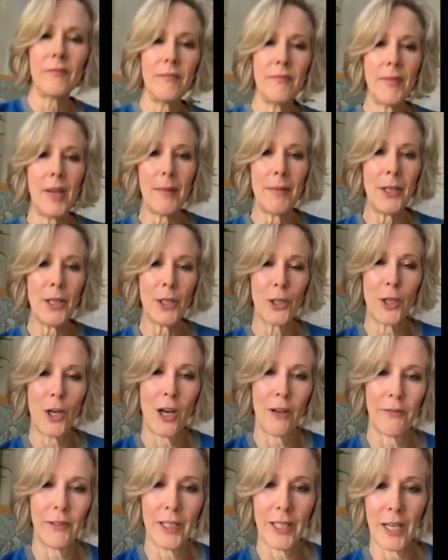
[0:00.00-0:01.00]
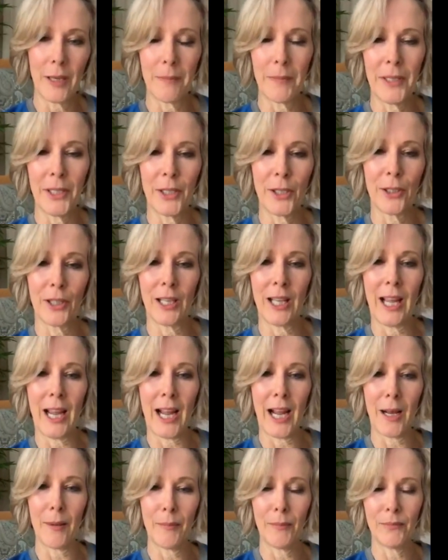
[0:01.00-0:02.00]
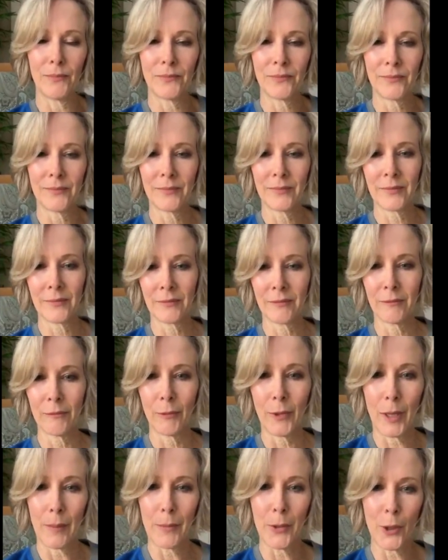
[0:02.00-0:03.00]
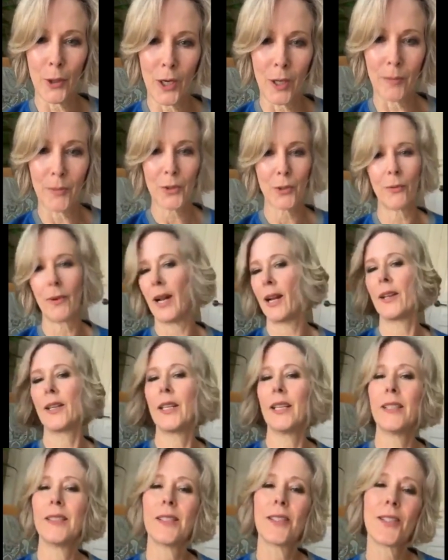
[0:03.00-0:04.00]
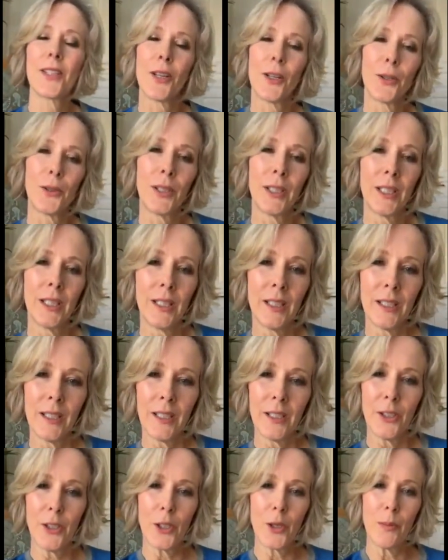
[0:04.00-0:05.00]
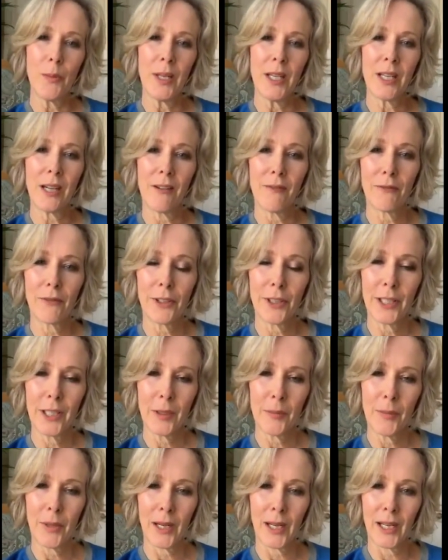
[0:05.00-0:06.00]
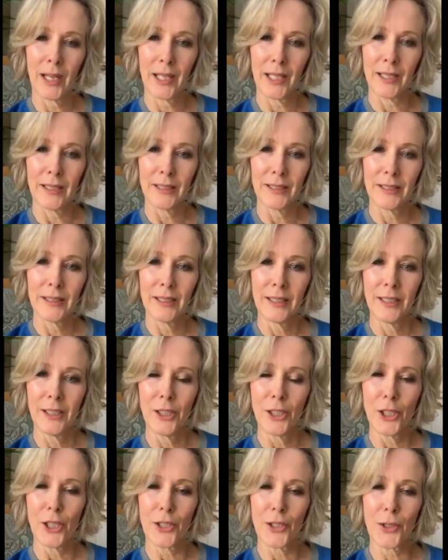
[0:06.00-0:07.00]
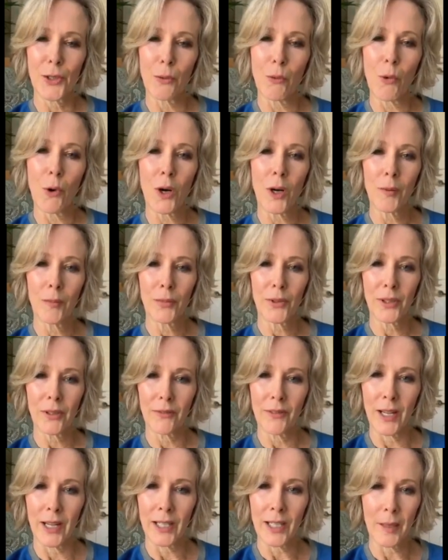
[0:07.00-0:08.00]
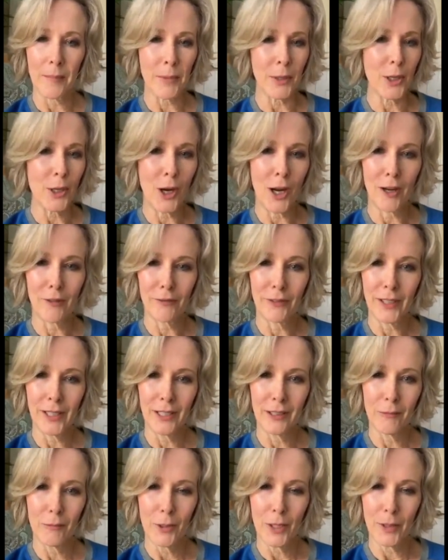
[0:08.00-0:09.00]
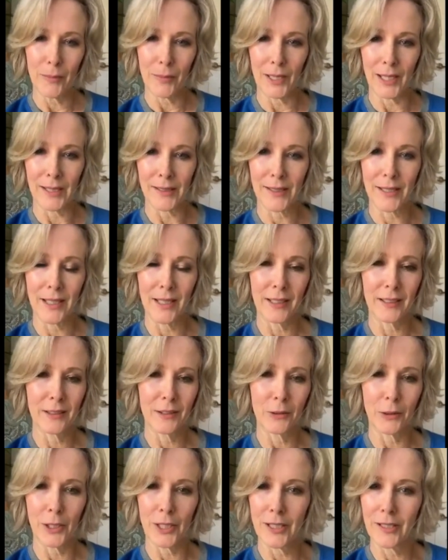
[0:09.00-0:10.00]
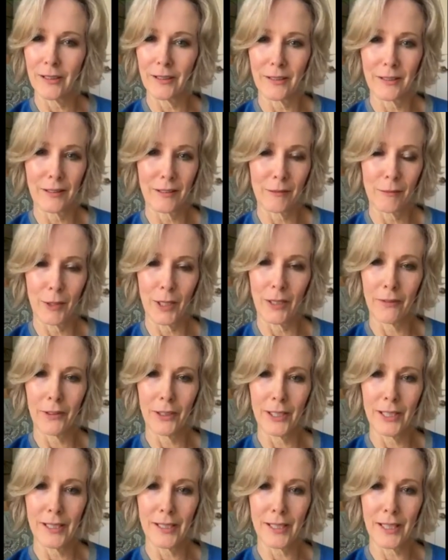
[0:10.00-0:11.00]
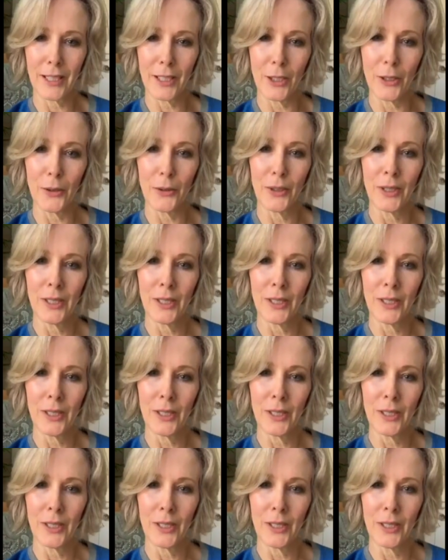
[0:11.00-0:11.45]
Maybe your coffee cup in your lap. Wrap your arms around it so you can be comforted by just the warmth of that cup of coffee. What a blessing. Or whatever it is that you